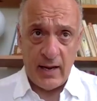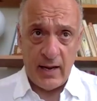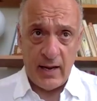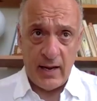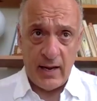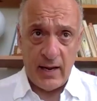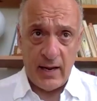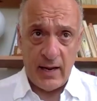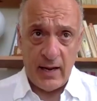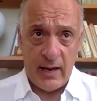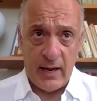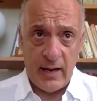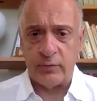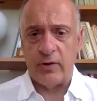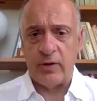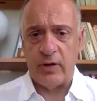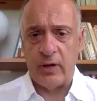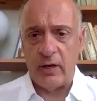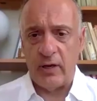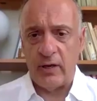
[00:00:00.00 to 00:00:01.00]
stopped
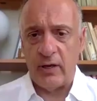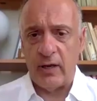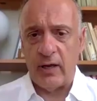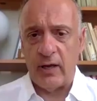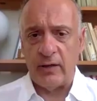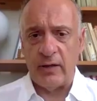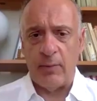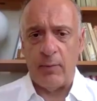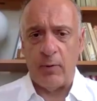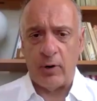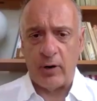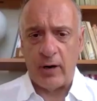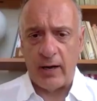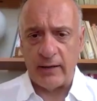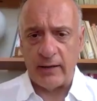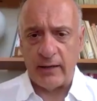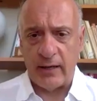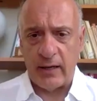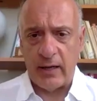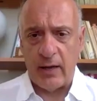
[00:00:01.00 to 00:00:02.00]
the
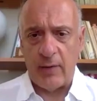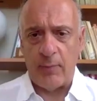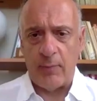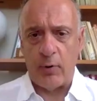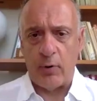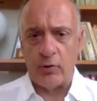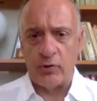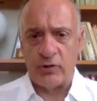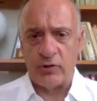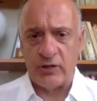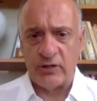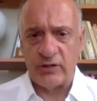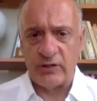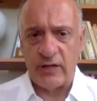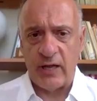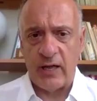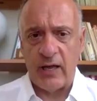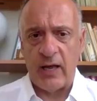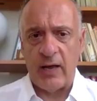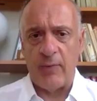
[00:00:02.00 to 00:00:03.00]
democratic
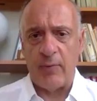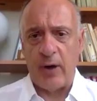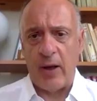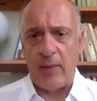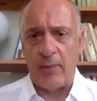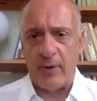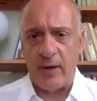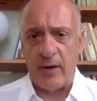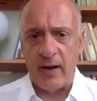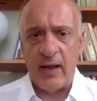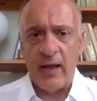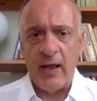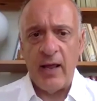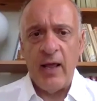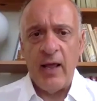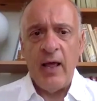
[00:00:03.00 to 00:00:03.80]
process abruptly.